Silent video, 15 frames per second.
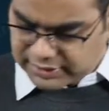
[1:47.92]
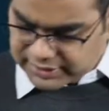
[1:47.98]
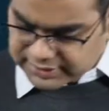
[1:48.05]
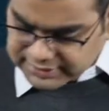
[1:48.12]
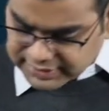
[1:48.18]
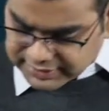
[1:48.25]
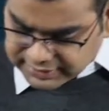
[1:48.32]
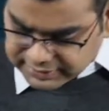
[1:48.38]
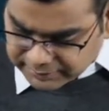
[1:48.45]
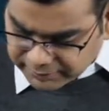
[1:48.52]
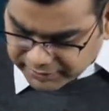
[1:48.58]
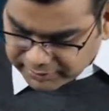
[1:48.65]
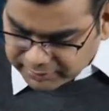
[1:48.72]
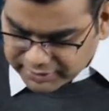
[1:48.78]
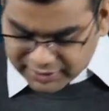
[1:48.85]
They said the
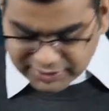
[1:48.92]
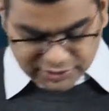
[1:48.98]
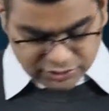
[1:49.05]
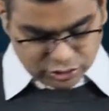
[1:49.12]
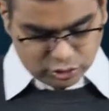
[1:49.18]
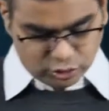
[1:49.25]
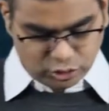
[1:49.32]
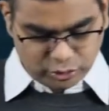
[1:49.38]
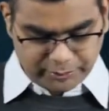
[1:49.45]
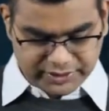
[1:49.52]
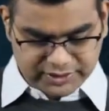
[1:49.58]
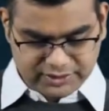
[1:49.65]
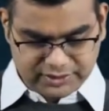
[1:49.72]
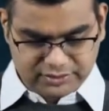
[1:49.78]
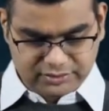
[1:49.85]
premium is 2
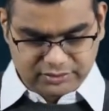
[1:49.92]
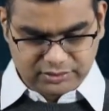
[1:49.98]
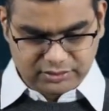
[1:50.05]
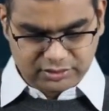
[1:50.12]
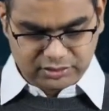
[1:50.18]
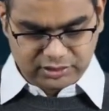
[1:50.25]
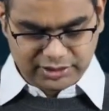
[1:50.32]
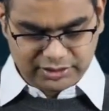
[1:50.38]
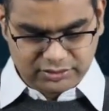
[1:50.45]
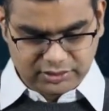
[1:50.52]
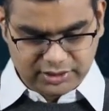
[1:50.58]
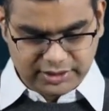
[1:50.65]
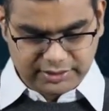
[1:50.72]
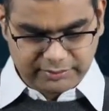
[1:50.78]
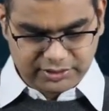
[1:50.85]
rupees, okay,
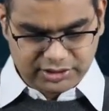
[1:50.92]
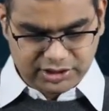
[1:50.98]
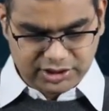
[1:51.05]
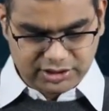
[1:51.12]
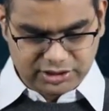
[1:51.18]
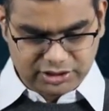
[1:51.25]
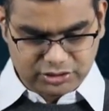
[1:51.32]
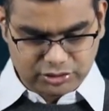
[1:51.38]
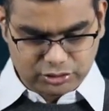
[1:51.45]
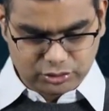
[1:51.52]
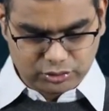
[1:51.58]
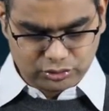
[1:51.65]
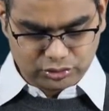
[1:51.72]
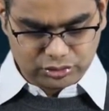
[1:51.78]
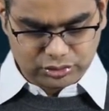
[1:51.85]
so let me change it to
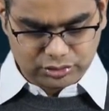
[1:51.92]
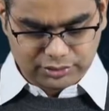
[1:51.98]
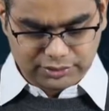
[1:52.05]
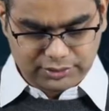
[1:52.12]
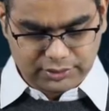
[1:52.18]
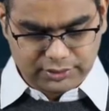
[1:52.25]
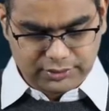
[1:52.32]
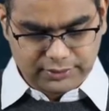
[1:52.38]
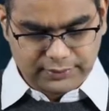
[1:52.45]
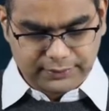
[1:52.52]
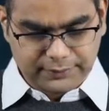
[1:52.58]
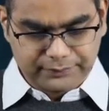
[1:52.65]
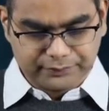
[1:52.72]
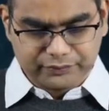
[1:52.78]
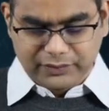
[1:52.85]
2.
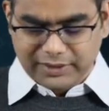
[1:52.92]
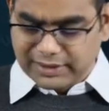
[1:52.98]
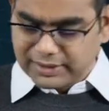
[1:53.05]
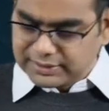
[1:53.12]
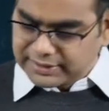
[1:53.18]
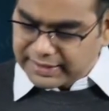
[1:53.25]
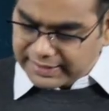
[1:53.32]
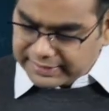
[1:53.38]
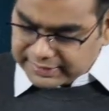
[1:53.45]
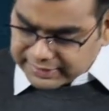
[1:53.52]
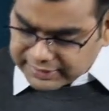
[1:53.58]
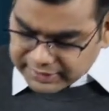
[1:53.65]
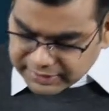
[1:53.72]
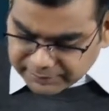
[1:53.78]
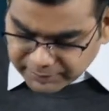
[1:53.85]

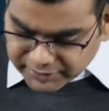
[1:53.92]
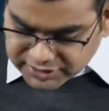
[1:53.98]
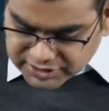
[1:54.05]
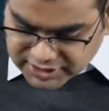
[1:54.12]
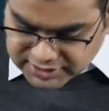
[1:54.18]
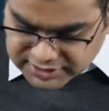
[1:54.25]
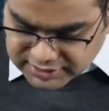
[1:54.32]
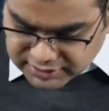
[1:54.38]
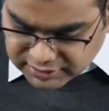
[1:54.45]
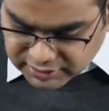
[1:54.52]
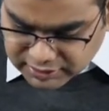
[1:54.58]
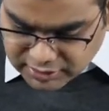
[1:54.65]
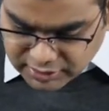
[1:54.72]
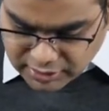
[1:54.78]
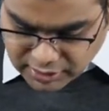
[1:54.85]
Then he purchased
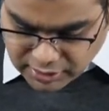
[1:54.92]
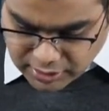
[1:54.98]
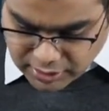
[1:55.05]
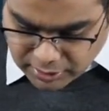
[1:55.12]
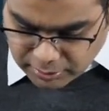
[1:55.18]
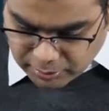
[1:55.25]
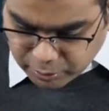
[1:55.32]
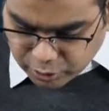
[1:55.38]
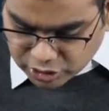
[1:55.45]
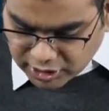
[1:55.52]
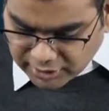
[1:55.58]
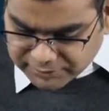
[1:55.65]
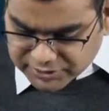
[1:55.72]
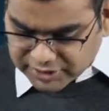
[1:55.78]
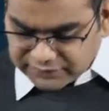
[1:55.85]
a put
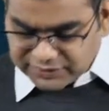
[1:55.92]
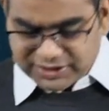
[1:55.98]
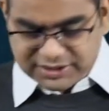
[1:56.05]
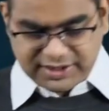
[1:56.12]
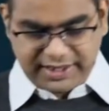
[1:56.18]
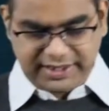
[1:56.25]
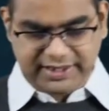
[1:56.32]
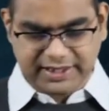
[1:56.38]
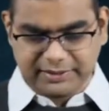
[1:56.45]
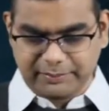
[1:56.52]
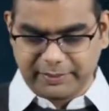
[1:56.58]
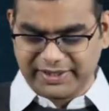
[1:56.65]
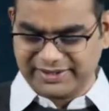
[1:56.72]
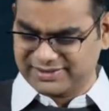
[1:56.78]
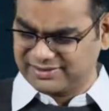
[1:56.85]
option with a
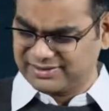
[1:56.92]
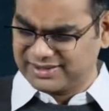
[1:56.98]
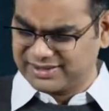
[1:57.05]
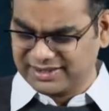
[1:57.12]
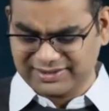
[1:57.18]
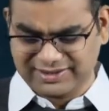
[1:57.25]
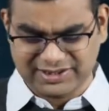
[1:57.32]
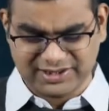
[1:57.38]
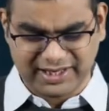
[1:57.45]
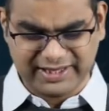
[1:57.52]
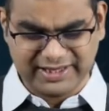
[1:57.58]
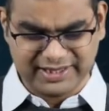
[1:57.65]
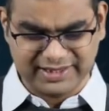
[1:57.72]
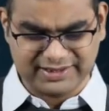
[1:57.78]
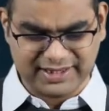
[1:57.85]
striking price. They said
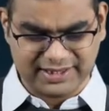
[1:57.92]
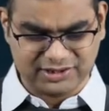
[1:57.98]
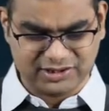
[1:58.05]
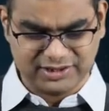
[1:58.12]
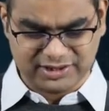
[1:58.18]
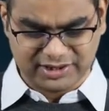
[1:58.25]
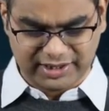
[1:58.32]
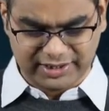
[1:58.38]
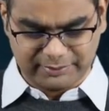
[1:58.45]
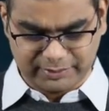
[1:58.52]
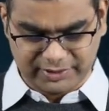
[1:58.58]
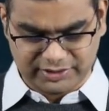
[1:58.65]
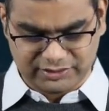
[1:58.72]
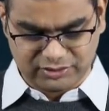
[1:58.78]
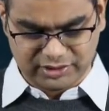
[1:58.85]
striking, it's actually strike
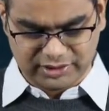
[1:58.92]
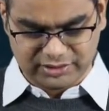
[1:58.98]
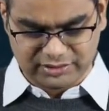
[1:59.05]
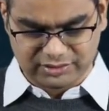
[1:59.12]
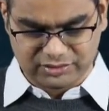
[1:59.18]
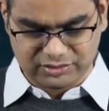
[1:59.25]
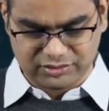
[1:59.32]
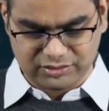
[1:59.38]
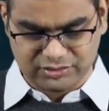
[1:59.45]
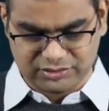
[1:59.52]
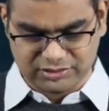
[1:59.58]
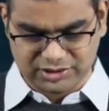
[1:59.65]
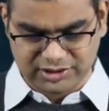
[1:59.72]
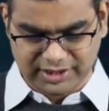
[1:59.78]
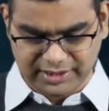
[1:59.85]
price, okay.
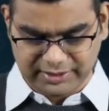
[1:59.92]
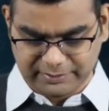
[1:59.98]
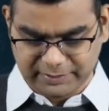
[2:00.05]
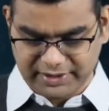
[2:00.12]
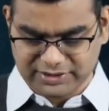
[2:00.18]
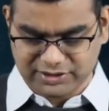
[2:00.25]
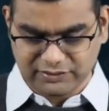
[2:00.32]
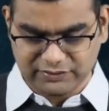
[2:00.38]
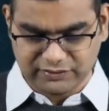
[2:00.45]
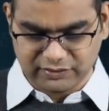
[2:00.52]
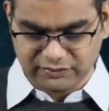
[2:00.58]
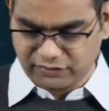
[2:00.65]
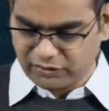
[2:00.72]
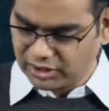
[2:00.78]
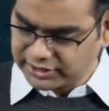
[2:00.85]
So, strike price of
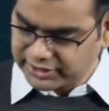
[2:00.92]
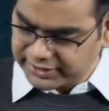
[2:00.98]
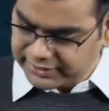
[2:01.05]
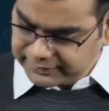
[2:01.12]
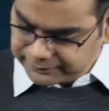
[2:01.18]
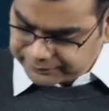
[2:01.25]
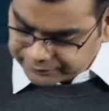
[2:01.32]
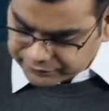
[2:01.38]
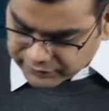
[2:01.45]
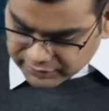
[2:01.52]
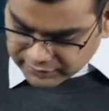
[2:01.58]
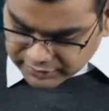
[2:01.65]
40